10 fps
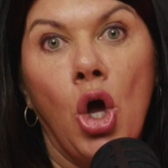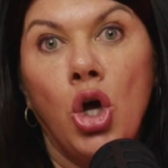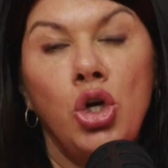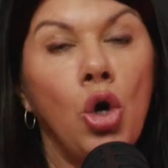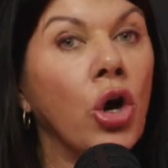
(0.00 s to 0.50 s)

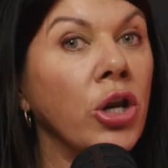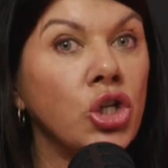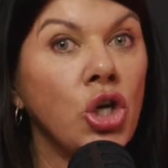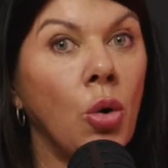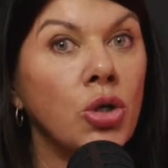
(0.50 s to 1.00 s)
you're going to
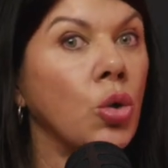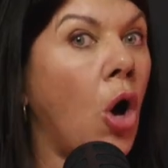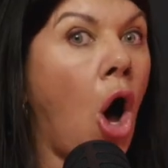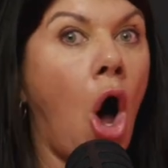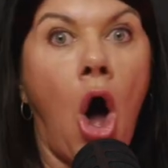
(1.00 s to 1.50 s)
show it to a
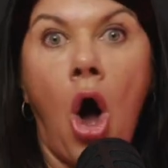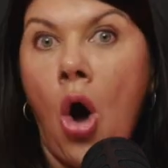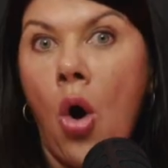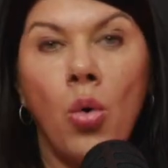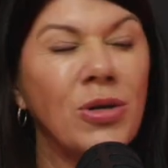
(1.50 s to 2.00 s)

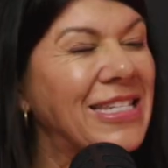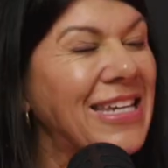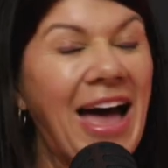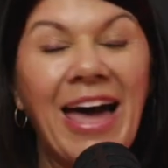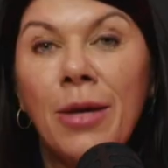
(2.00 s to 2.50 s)
whole
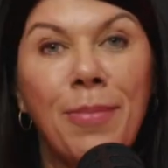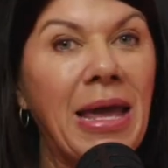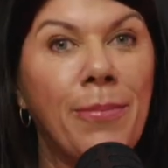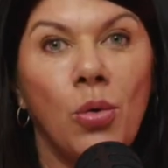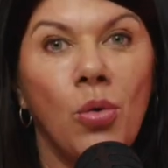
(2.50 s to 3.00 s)
ton of
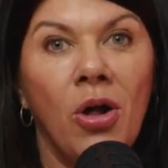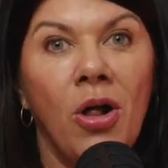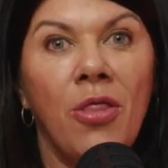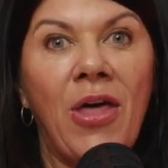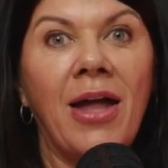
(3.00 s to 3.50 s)
people
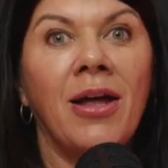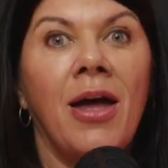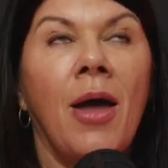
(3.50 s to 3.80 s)
that